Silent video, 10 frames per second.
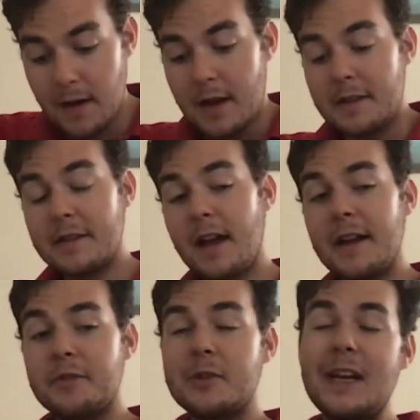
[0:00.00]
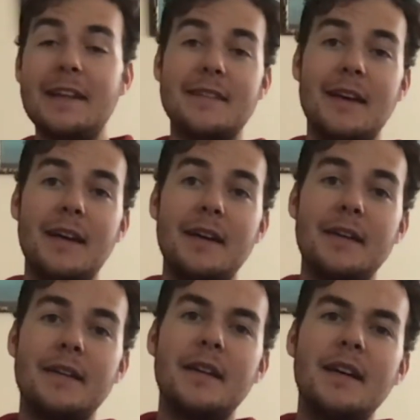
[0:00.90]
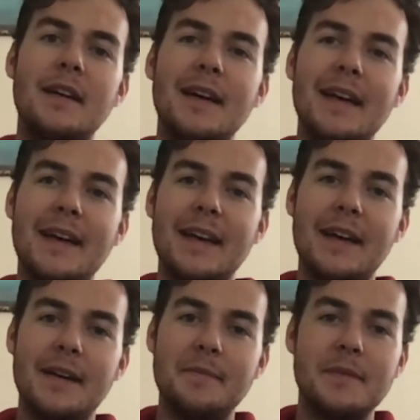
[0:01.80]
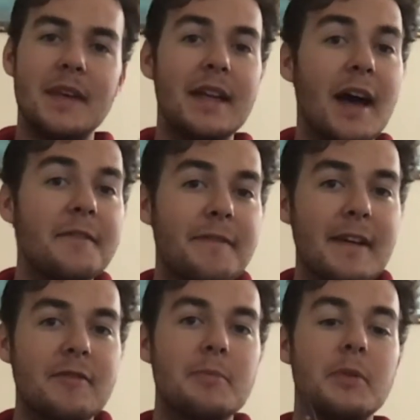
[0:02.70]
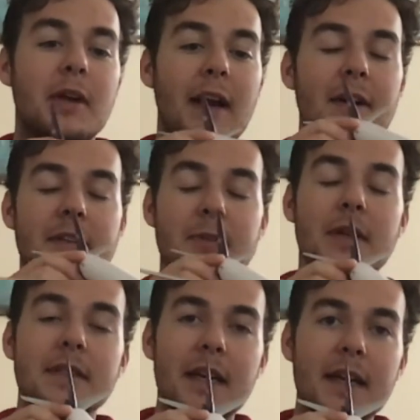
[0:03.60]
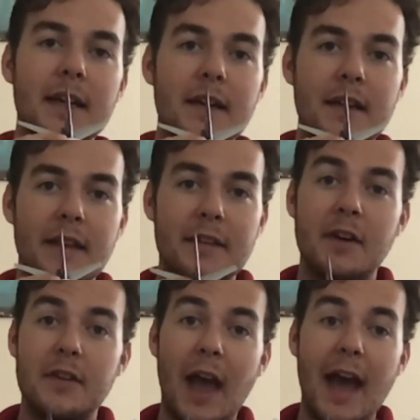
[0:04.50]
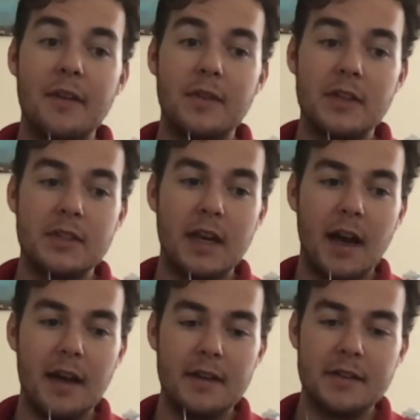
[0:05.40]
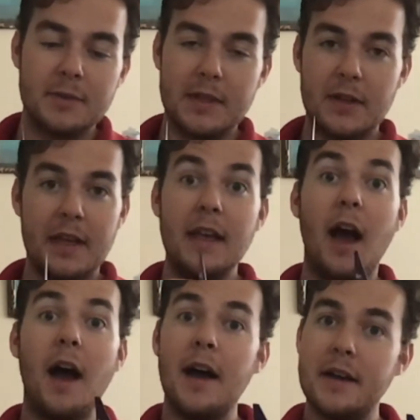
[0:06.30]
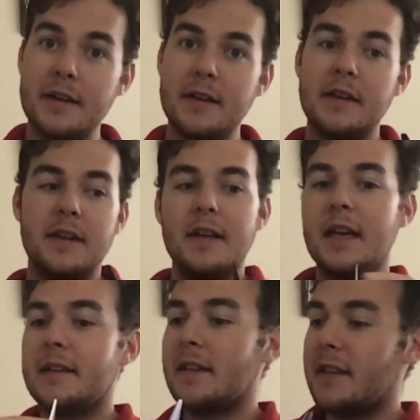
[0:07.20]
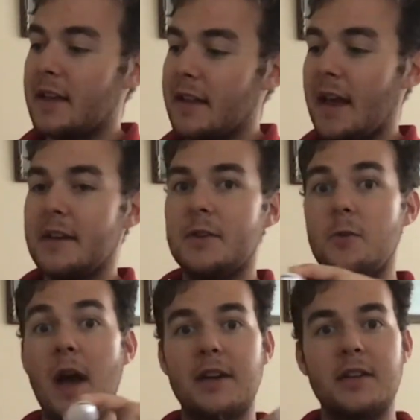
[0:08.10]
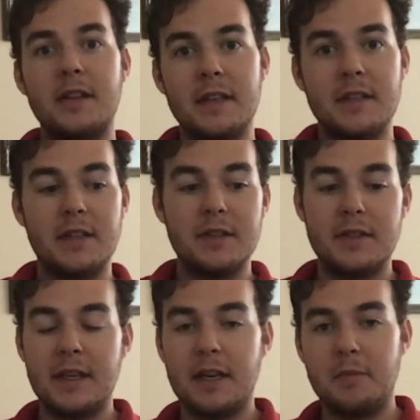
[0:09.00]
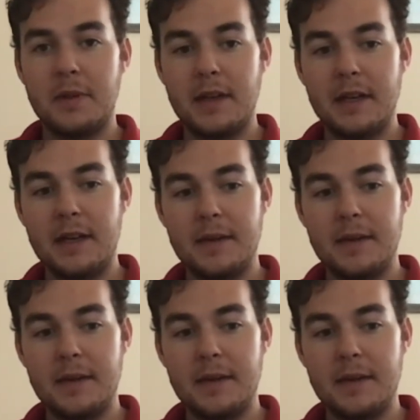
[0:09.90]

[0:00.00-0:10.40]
This kind of creates an unfavorable characteristic that's called adverse yaw. So we know that yaw is the thing that directionally turns the airplane